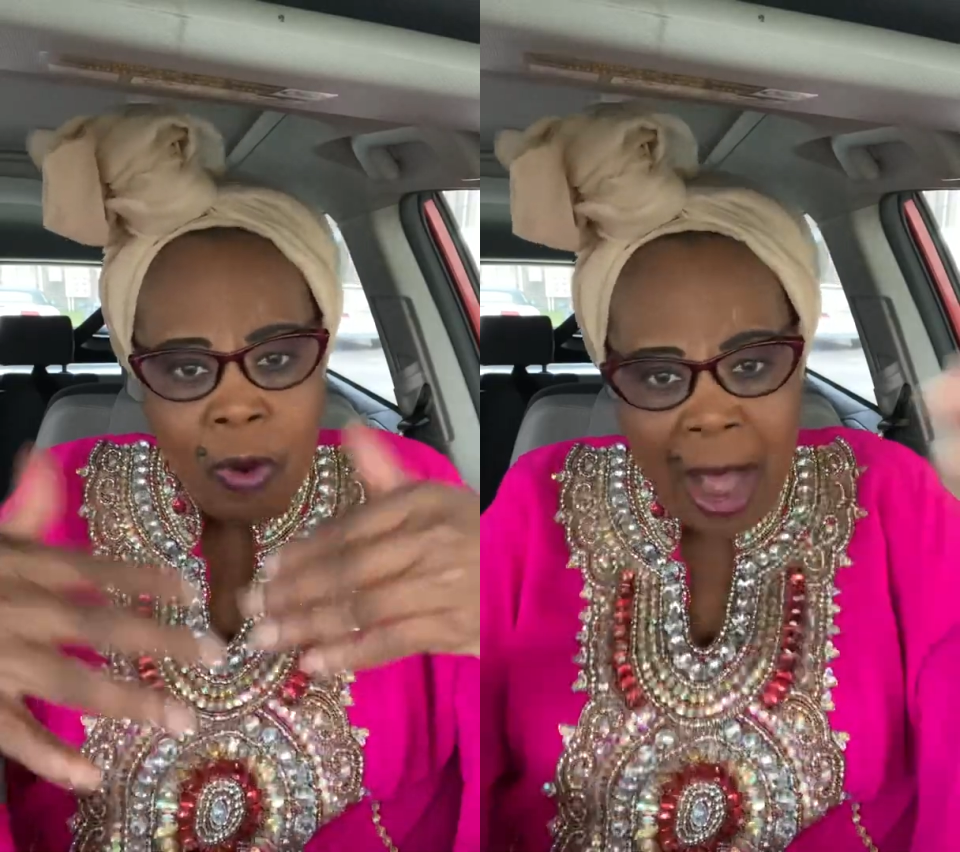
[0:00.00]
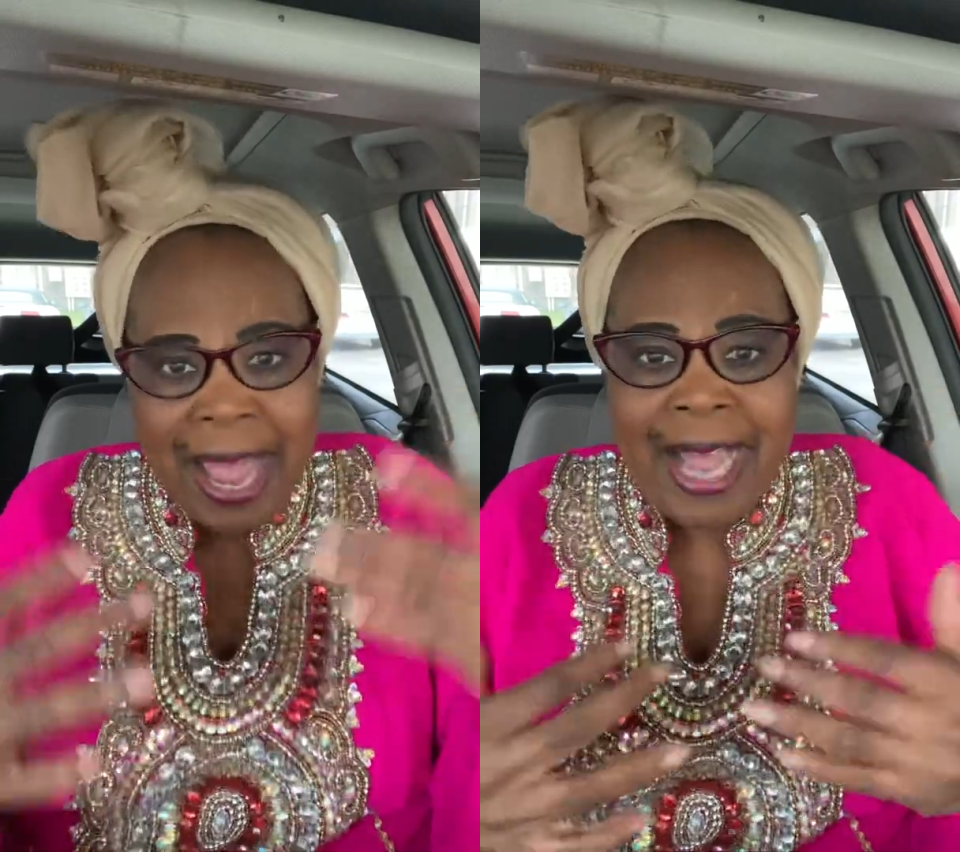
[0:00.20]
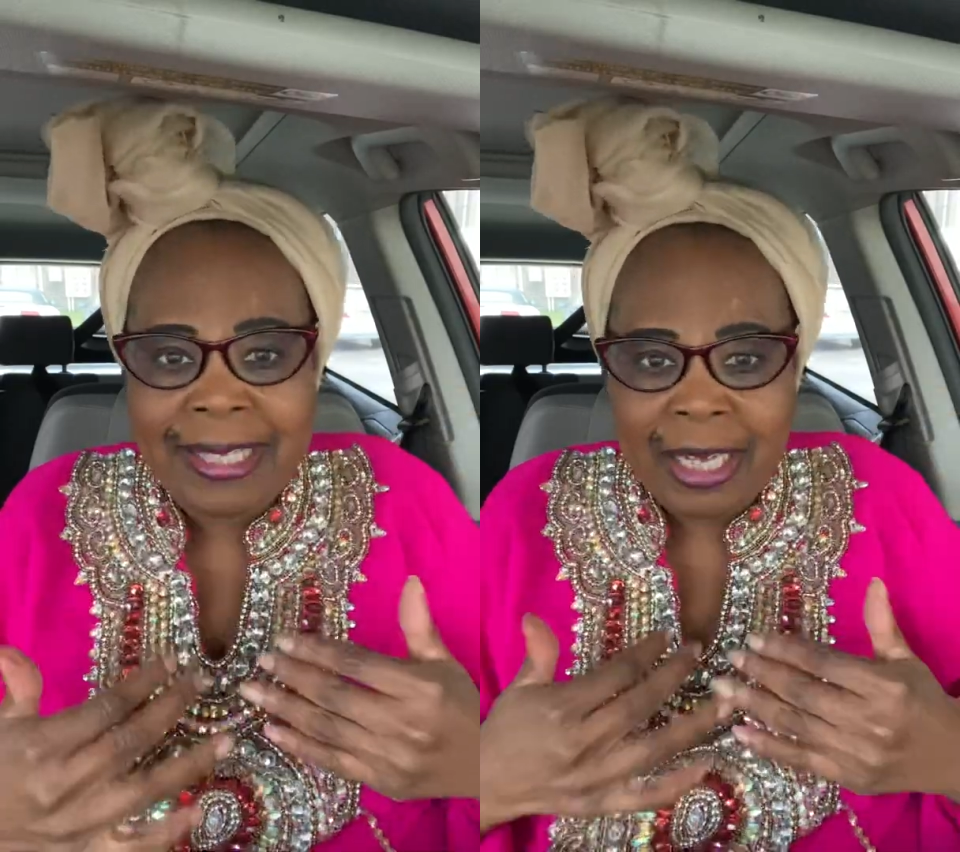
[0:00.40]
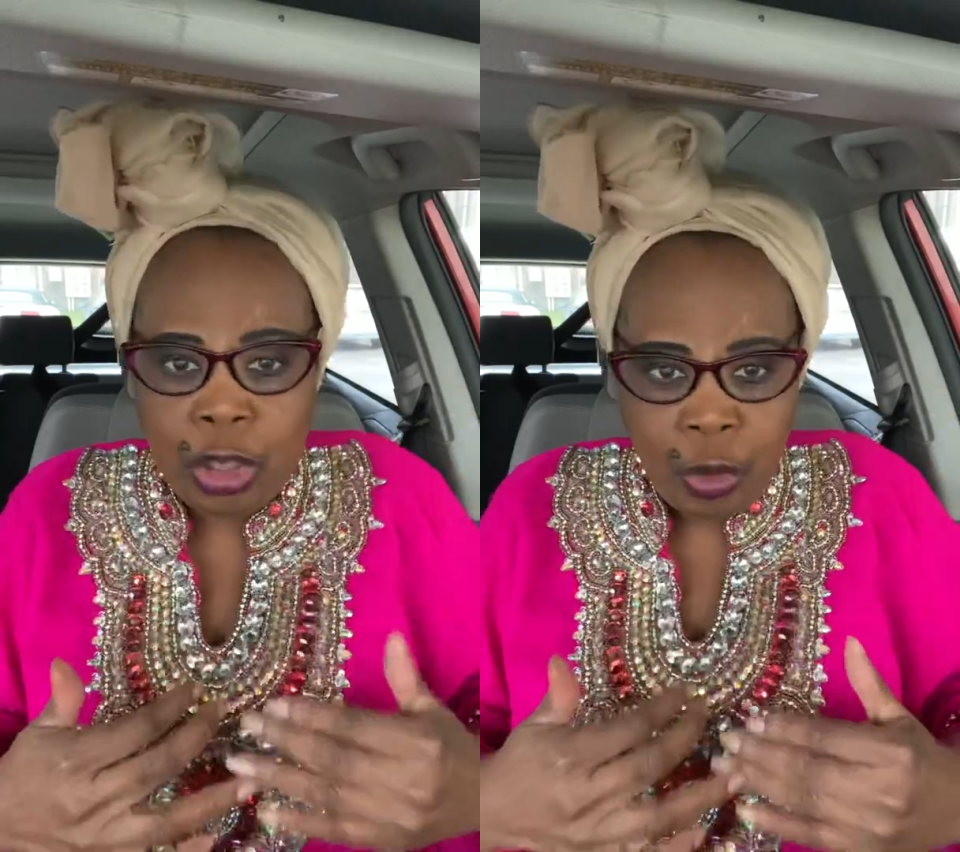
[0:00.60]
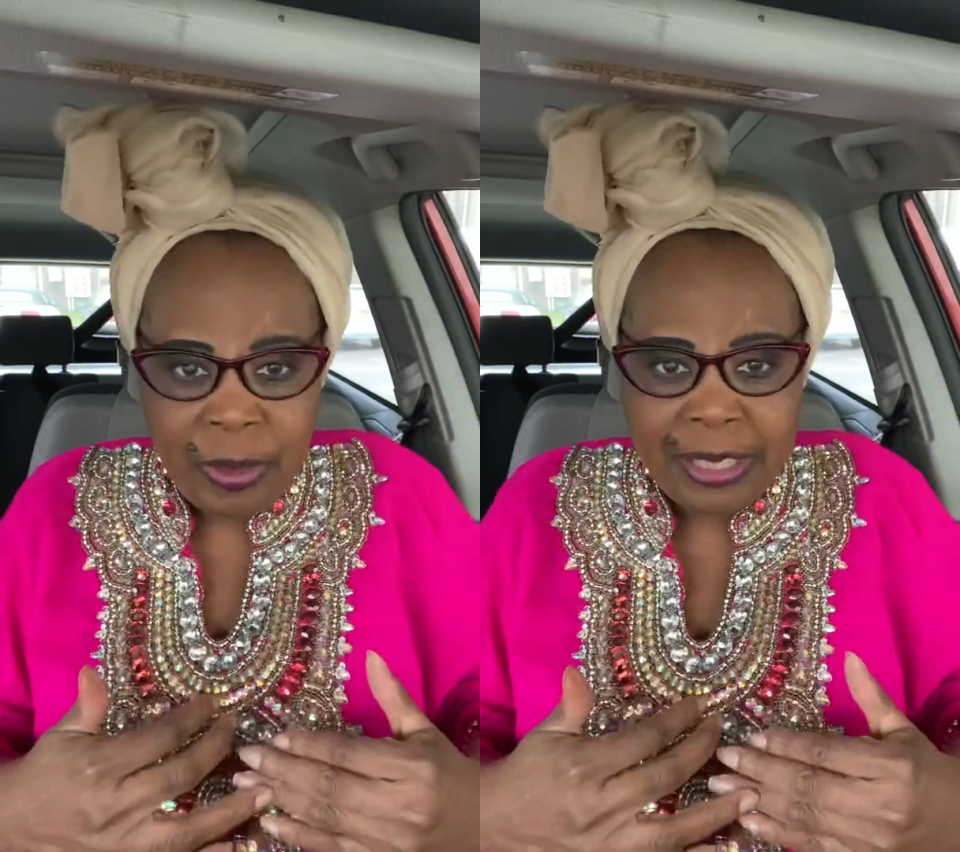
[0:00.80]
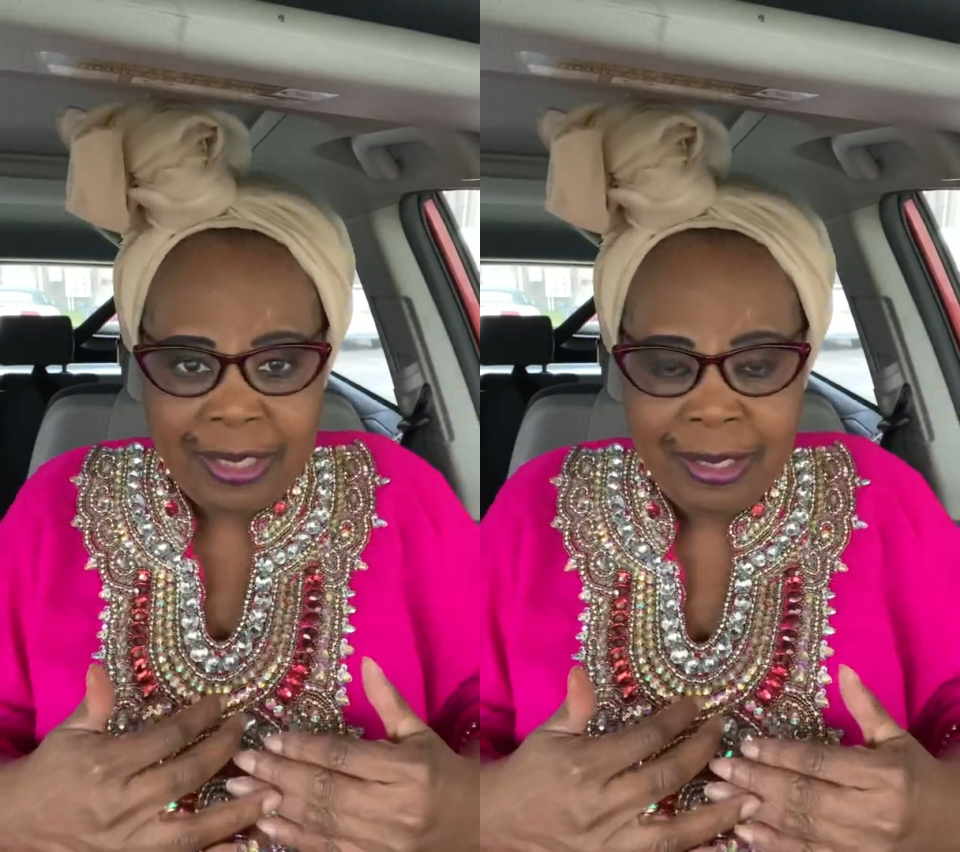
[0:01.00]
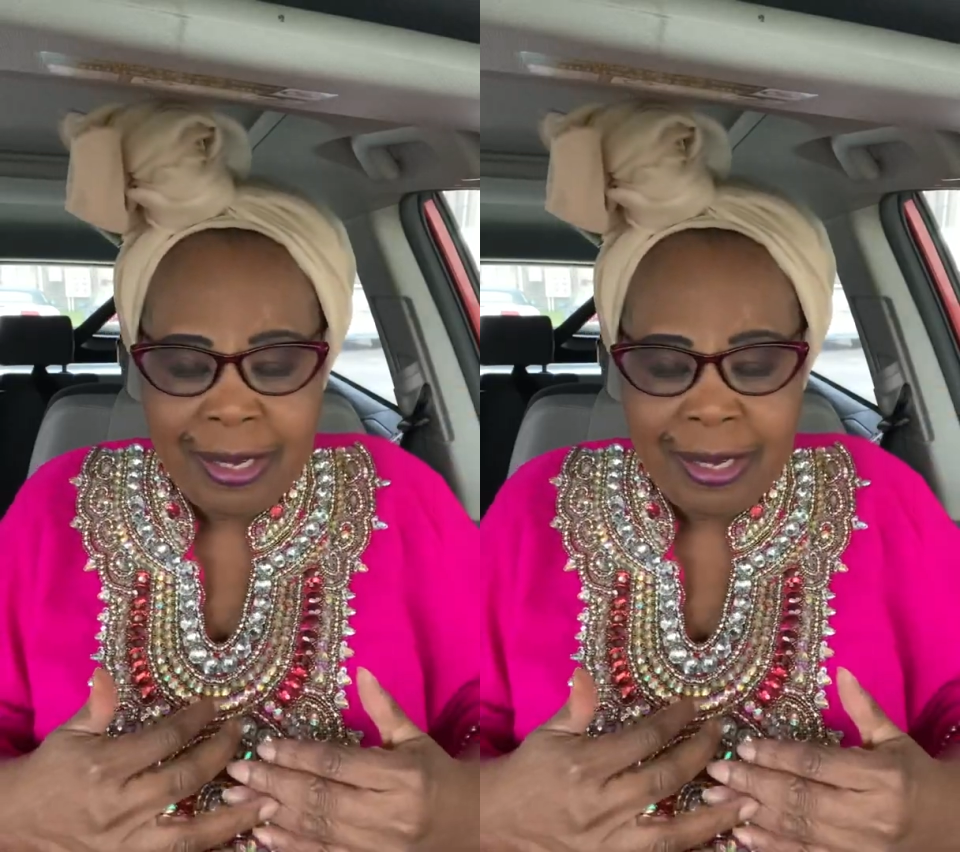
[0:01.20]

ahead and do it.